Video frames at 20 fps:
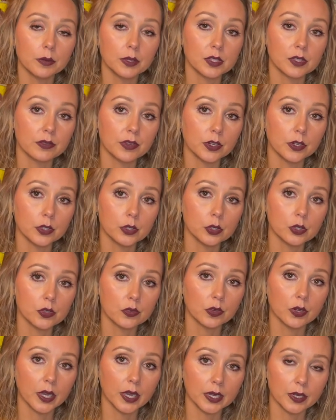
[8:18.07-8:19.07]
It's a very
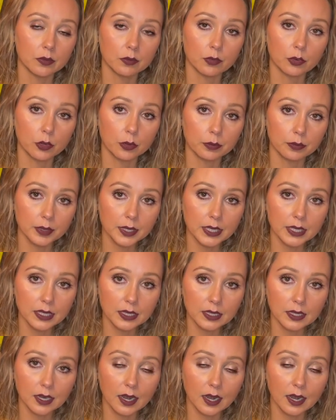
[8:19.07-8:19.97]
useful item for me.